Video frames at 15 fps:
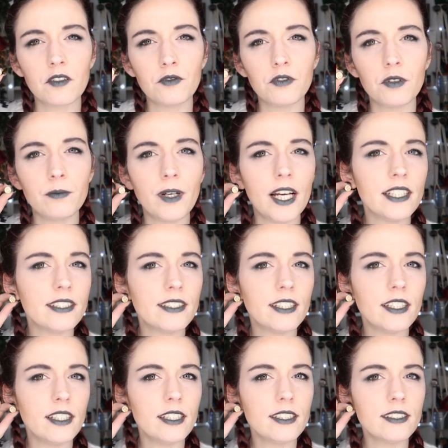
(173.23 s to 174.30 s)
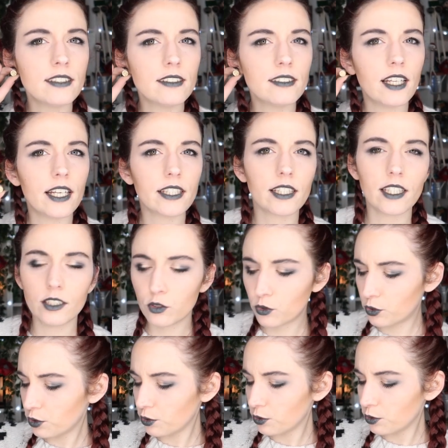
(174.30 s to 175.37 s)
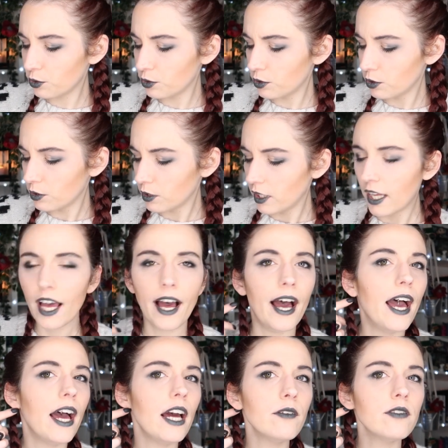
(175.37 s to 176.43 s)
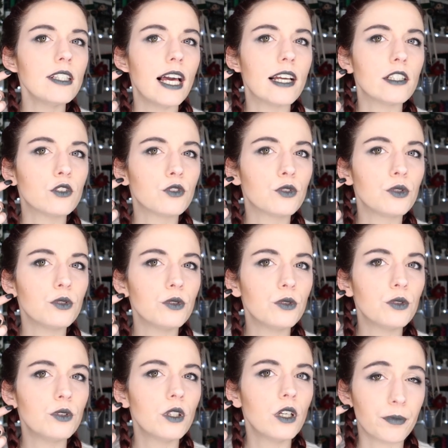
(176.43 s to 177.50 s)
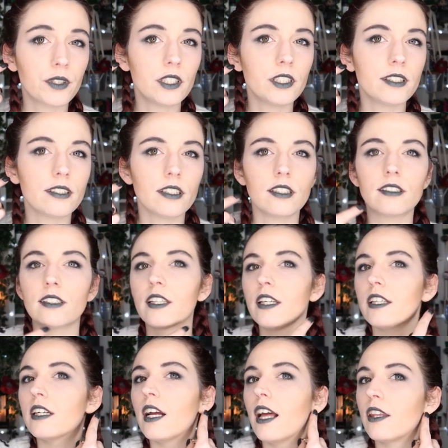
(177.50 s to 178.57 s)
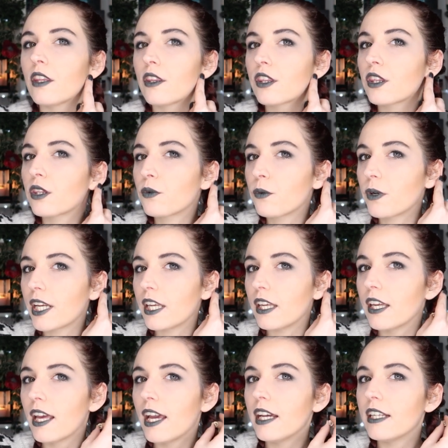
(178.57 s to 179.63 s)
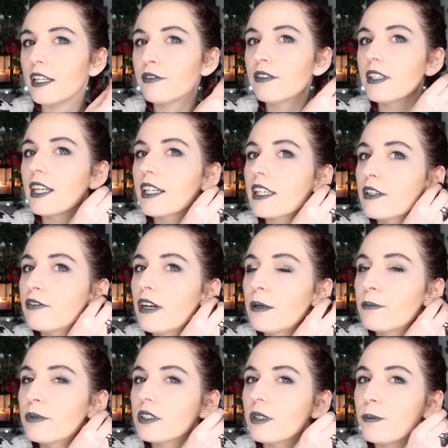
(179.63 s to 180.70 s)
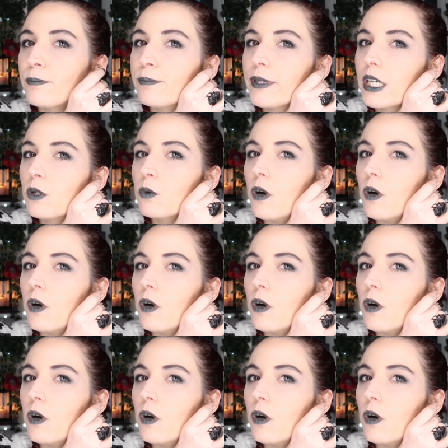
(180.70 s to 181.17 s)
for my taste, like, and two, I have like two piercings here and three, and I feel like if I put a big